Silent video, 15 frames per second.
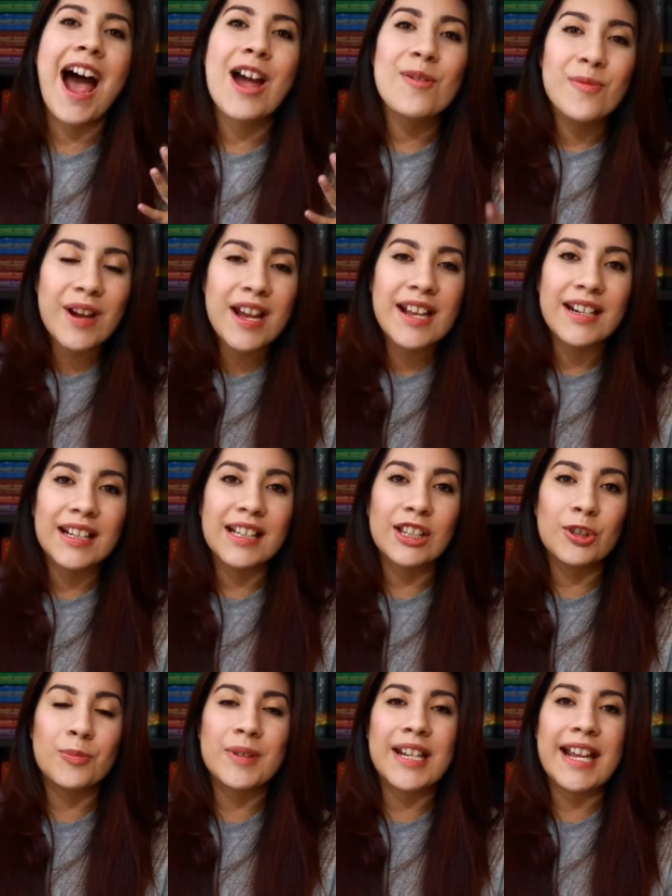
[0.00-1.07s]
I read
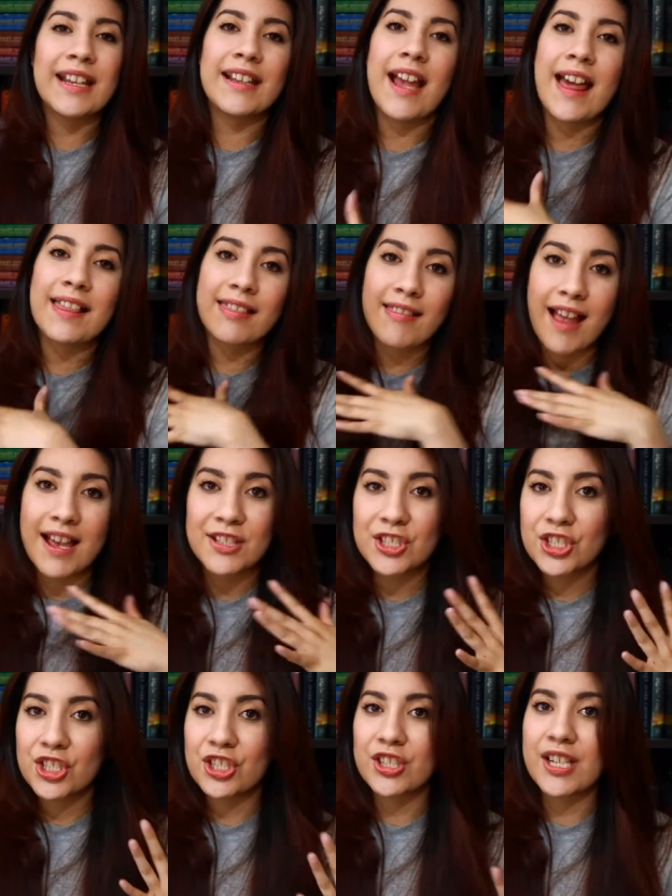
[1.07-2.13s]
Illuminae
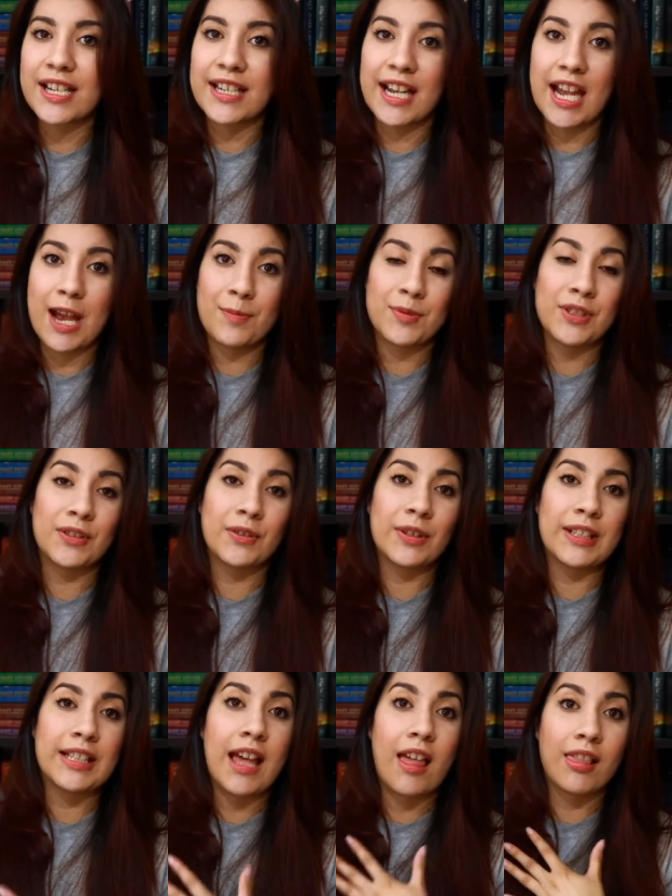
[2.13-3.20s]
last year and I
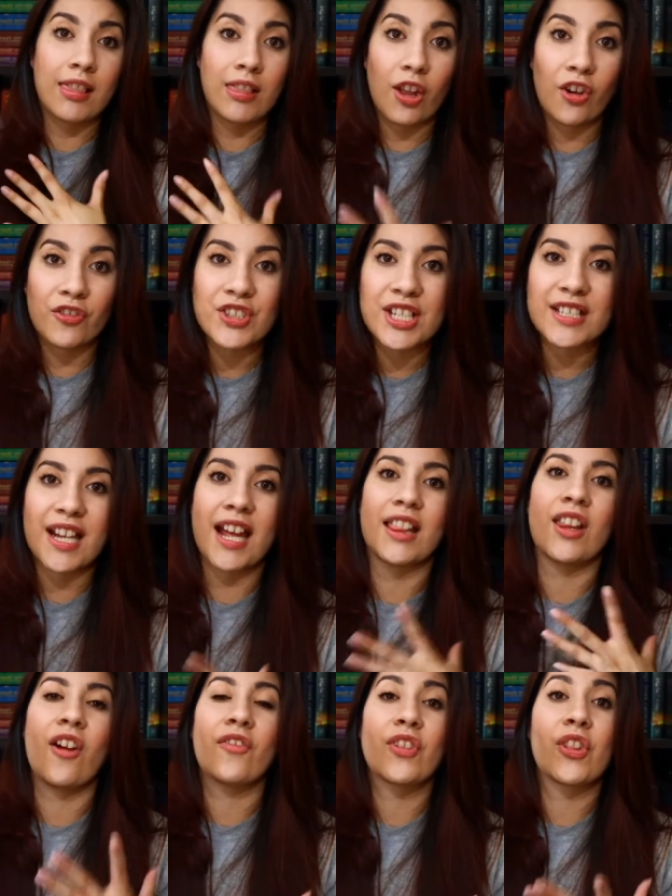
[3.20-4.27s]
absolutely loved it. I
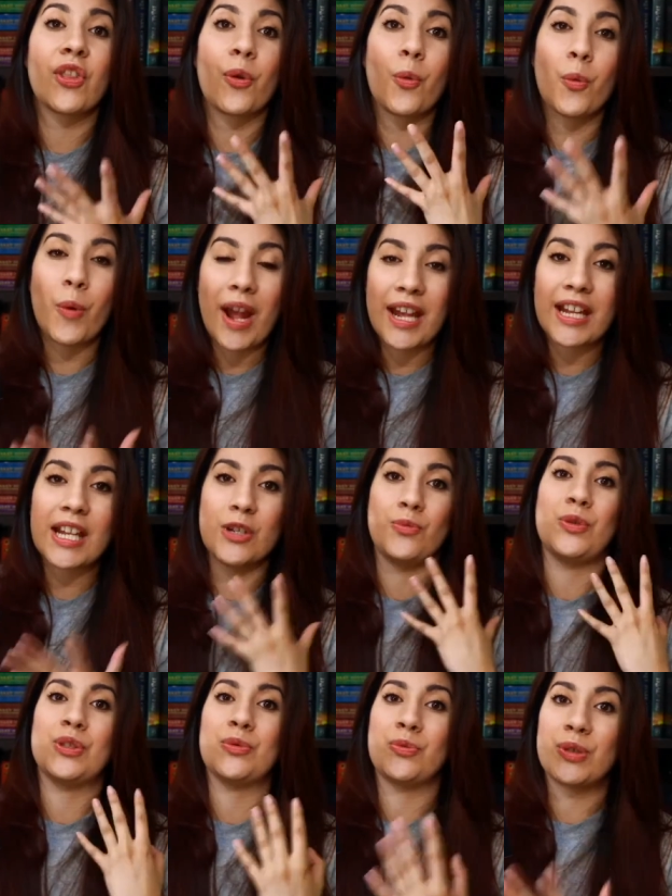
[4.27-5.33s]
loved the way it
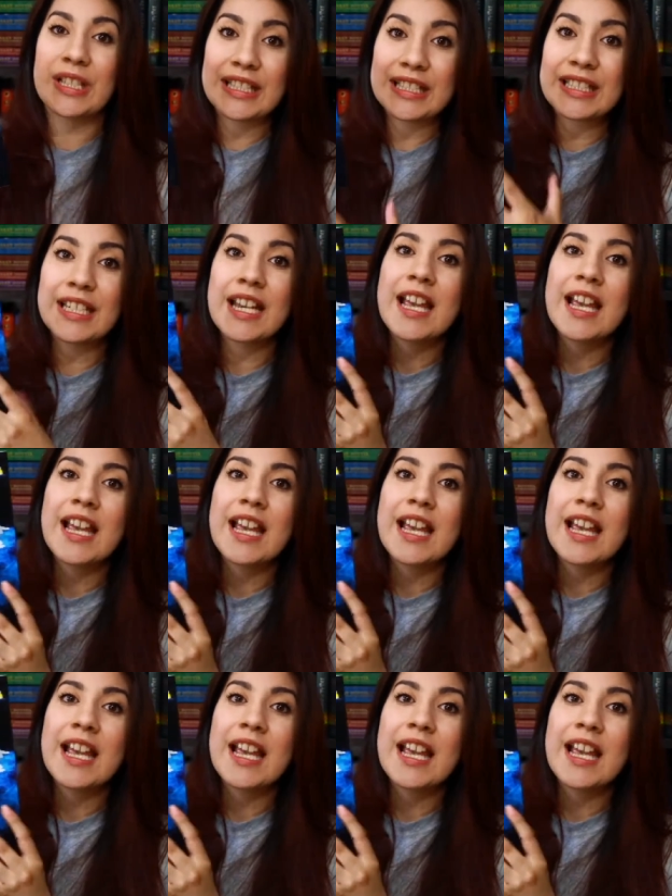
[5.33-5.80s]
was written.